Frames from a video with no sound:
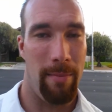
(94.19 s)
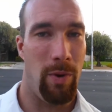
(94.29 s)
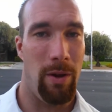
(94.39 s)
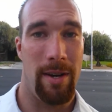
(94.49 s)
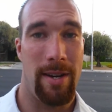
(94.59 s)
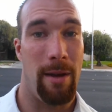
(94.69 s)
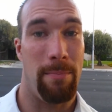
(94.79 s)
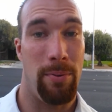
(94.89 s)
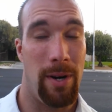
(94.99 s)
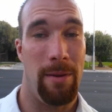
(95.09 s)
I mean, we went down
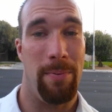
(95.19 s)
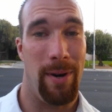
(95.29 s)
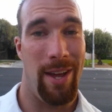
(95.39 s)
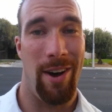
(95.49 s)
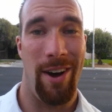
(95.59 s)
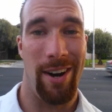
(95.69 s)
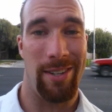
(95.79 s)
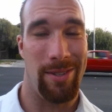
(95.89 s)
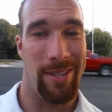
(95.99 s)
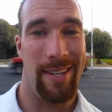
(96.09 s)
pretty
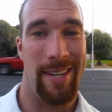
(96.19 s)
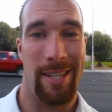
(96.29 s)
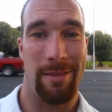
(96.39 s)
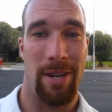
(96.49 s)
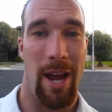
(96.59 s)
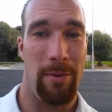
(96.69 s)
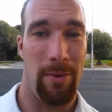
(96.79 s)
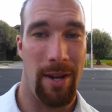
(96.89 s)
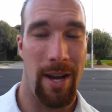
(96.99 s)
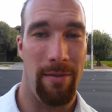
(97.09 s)
hard, so it's going to take some time to
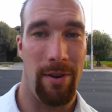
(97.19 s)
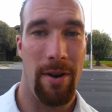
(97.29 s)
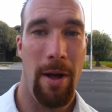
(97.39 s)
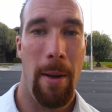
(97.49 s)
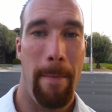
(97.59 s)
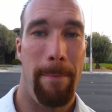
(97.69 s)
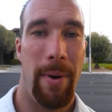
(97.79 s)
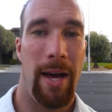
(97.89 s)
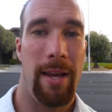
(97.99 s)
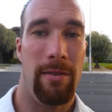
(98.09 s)
recover.
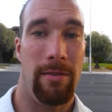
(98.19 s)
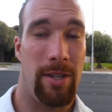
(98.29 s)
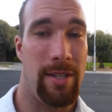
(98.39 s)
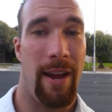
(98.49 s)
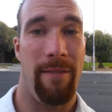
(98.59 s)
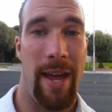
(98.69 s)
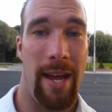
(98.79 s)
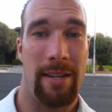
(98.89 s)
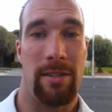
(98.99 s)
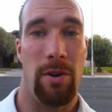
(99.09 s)
But just like
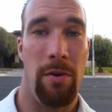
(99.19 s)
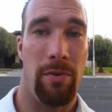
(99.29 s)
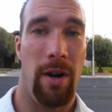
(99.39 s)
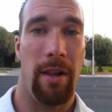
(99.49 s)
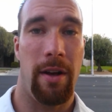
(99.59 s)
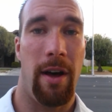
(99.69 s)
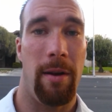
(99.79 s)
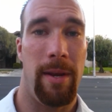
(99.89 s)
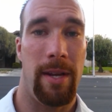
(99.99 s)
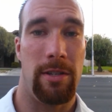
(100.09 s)
Vegas's overall
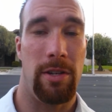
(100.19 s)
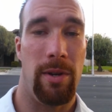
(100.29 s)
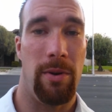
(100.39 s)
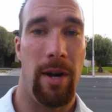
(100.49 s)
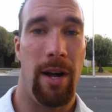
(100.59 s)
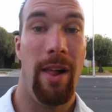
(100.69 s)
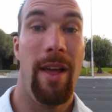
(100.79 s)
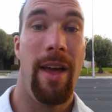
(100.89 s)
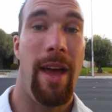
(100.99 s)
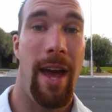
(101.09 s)
economy is doing well,
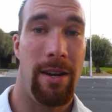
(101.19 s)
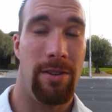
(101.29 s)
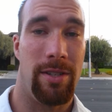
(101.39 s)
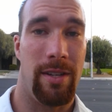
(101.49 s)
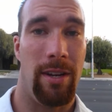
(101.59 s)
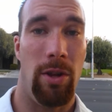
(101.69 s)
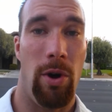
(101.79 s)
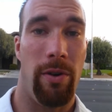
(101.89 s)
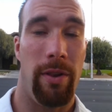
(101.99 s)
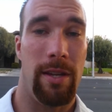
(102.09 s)
Henderson
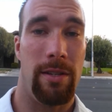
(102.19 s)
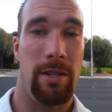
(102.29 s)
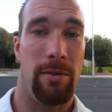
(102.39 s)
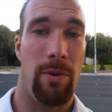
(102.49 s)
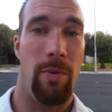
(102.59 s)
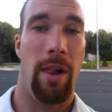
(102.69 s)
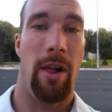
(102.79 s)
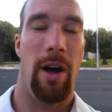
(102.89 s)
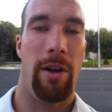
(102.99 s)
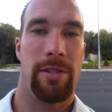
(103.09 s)
locally is doing
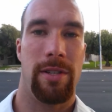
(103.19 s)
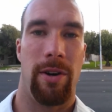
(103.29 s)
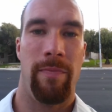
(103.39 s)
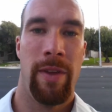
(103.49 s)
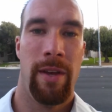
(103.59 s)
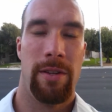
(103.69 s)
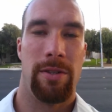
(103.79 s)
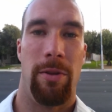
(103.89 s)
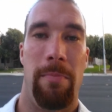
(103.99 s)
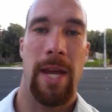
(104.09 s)
well also.
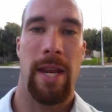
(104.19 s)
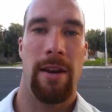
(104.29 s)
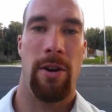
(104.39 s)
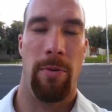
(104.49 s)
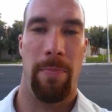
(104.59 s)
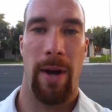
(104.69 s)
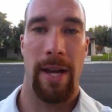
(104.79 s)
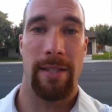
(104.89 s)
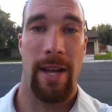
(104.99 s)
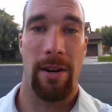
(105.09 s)
So the median home
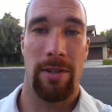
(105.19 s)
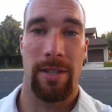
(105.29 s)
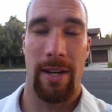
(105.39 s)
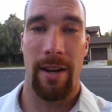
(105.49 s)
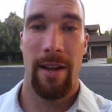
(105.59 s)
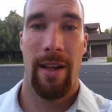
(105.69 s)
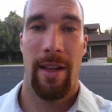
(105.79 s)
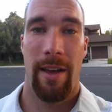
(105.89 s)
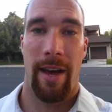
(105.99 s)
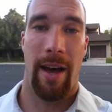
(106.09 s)
price in Henderson
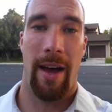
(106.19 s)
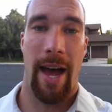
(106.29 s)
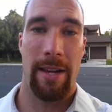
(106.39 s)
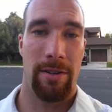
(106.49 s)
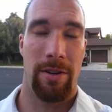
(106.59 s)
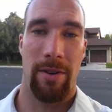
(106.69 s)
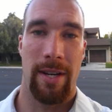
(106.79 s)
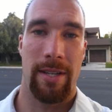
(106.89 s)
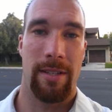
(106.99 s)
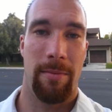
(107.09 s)
has
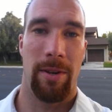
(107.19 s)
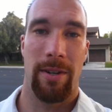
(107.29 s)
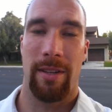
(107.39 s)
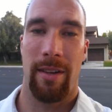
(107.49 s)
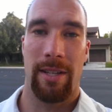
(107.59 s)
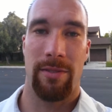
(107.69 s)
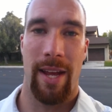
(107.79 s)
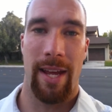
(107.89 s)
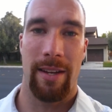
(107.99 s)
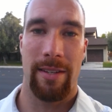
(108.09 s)
increased, similar to Las
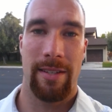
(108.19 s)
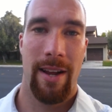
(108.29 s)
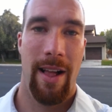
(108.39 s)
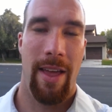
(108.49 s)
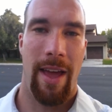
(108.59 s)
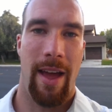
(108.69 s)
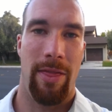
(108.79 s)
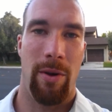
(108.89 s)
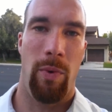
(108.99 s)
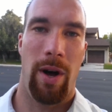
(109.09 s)
Vegas.
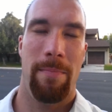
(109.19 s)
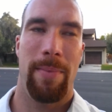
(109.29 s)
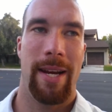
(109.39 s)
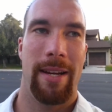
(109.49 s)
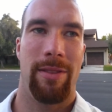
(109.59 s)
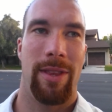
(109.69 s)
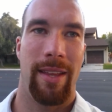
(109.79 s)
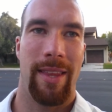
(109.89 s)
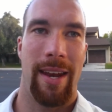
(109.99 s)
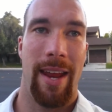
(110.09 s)
And the one big
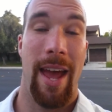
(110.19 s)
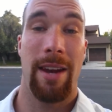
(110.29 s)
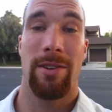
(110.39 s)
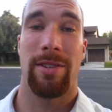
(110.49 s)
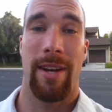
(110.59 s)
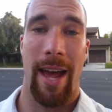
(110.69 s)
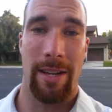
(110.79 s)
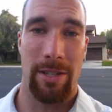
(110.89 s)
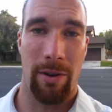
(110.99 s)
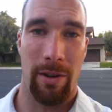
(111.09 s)
thing that Henderson
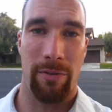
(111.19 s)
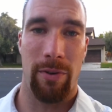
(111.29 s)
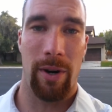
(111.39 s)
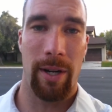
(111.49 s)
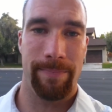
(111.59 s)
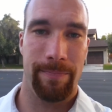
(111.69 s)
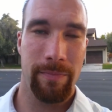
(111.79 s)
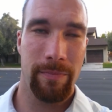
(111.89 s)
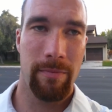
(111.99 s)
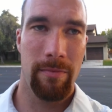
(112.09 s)
has going for it
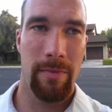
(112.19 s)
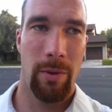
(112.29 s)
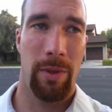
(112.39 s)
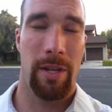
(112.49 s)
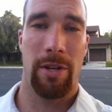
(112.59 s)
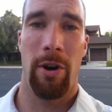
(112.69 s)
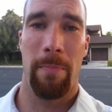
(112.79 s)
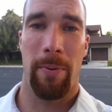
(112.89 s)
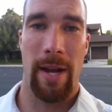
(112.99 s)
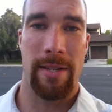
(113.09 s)
with these
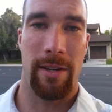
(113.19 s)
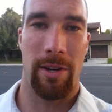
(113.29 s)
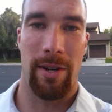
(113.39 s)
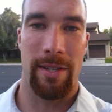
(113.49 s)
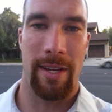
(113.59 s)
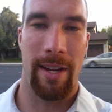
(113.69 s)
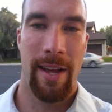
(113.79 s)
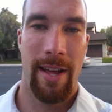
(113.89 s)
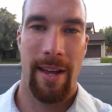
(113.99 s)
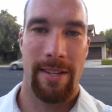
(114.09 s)
home prices increasing
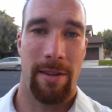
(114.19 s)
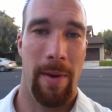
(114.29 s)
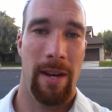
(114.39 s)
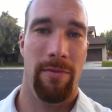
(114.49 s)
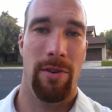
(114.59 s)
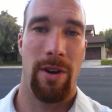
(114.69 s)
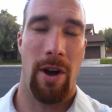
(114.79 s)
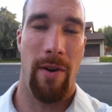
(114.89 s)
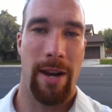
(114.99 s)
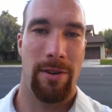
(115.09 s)
is that many of you
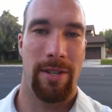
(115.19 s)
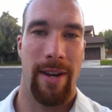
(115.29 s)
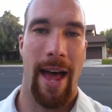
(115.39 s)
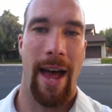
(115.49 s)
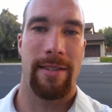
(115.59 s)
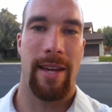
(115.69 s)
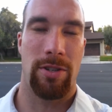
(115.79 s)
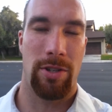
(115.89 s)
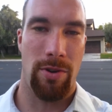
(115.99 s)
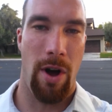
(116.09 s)
know Henderson has
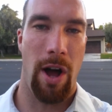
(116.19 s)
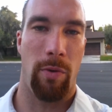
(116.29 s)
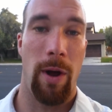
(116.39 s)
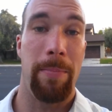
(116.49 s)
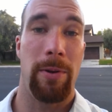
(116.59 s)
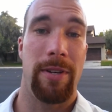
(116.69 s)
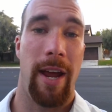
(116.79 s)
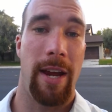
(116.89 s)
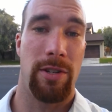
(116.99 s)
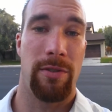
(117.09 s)
that strong
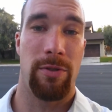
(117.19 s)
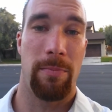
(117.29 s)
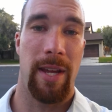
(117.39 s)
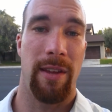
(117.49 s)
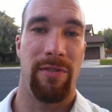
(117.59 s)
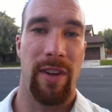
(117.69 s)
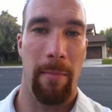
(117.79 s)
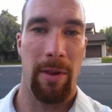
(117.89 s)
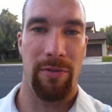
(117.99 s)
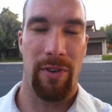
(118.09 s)
reputation for being
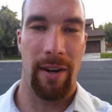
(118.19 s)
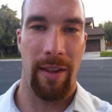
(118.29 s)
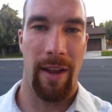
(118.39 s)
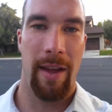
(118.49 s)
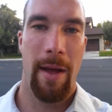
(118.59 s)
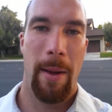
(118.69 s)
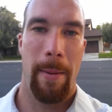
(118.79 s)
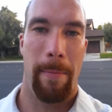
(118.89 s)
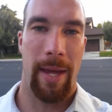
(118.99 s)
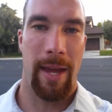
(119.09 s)
family friendly,
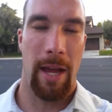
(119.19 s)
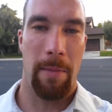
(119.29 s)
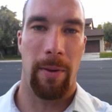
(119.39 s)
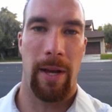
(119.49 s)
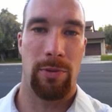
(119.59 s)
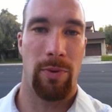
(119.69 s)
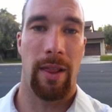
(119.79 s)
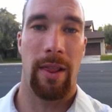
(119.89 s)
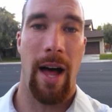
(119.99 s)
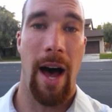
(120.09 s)
being a place where
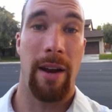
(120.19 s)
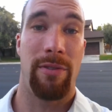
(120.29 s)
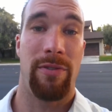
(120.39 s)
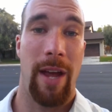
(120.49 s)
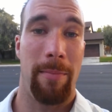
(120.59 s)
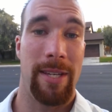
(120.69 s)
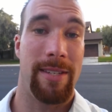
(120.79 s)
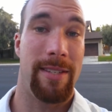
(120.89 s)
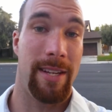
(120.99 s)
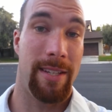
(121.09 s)
a lot of families
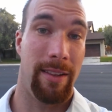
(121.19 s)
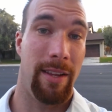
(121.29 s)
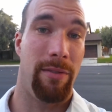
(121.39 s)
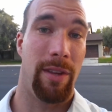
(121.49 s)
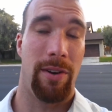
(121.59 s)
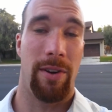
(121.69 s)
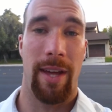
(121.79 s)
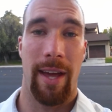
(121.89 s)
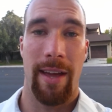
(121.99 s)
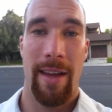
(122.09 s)
seek to live there,
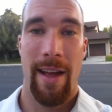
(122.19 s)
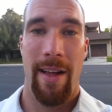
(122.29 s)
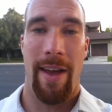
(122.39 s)
okay?